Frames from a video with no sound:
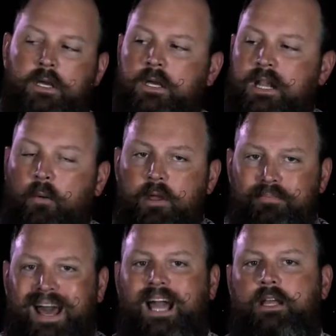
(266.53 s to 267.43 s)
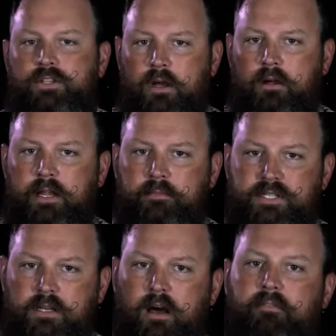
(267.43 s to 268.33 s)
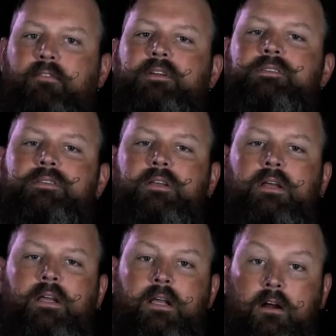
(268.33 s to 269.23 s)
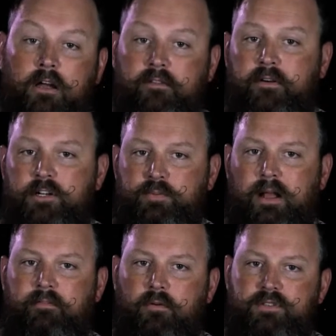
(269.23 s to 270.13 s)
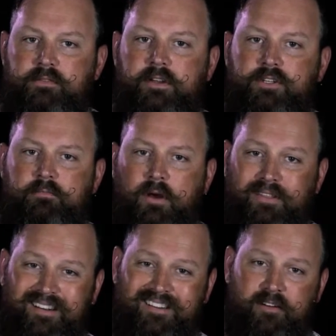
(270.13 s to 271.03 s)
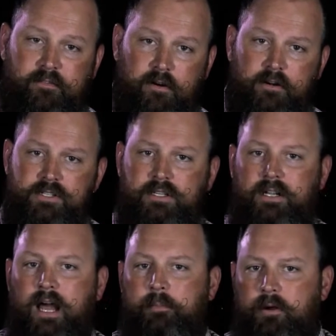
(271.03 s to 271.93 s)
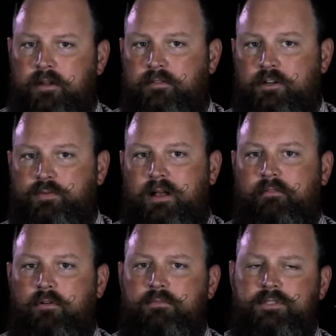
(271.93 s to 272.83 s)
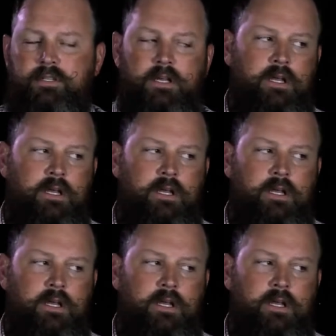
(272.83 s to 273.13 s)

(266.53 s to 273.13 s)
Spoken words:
Now, we package our EMC offerings in our converged platforms division, both in converged and hyper-converged platforms,